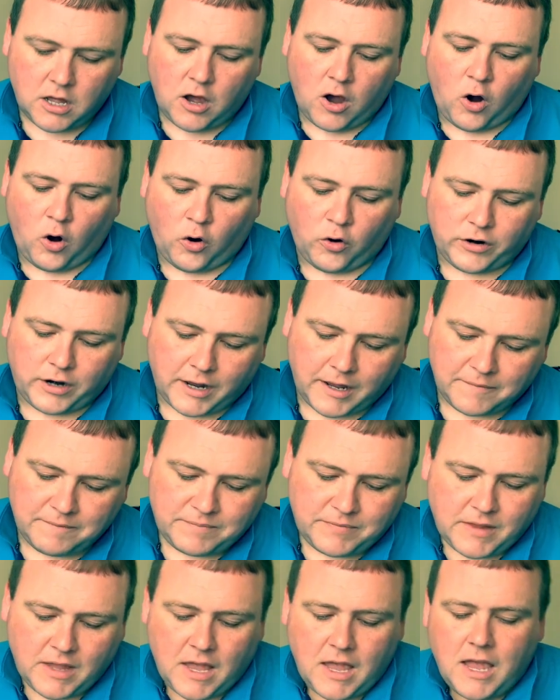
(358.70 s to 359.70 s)
on it.
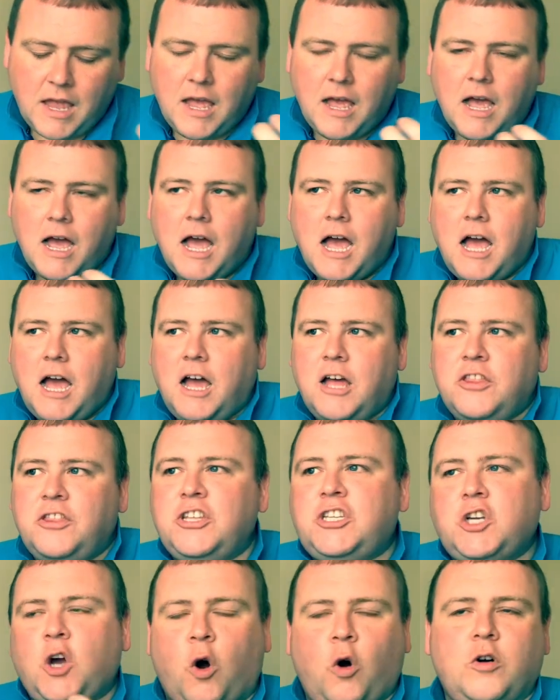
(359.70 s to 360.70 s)
They
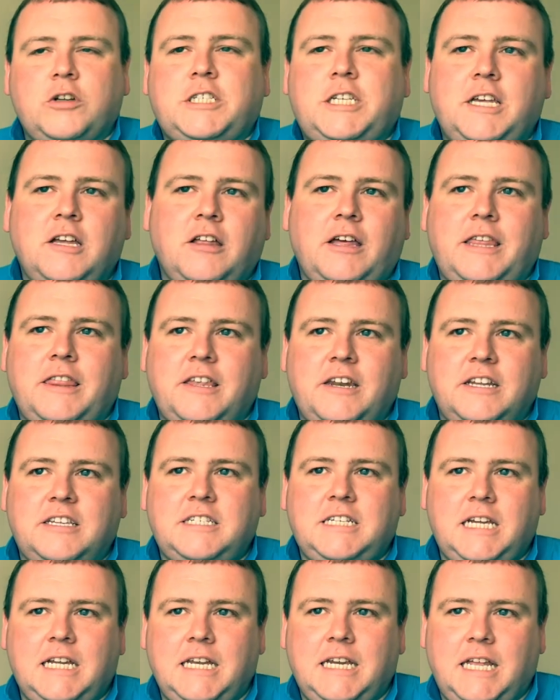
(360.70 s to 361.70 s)
talk to you like they're a
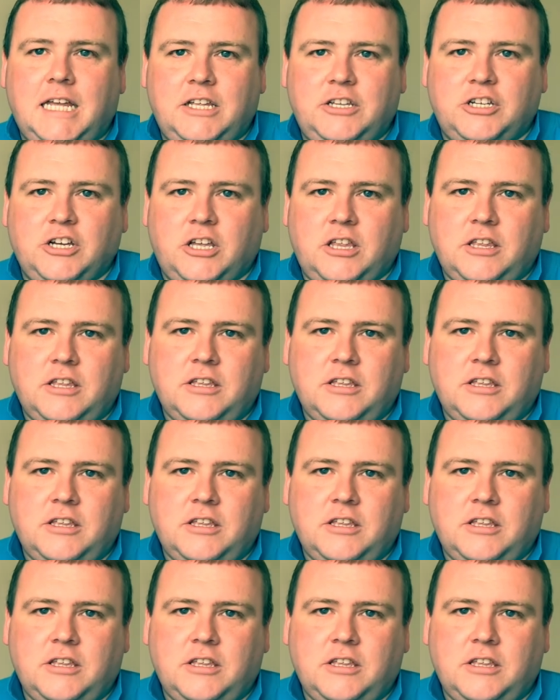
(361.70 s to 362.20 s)
teenager.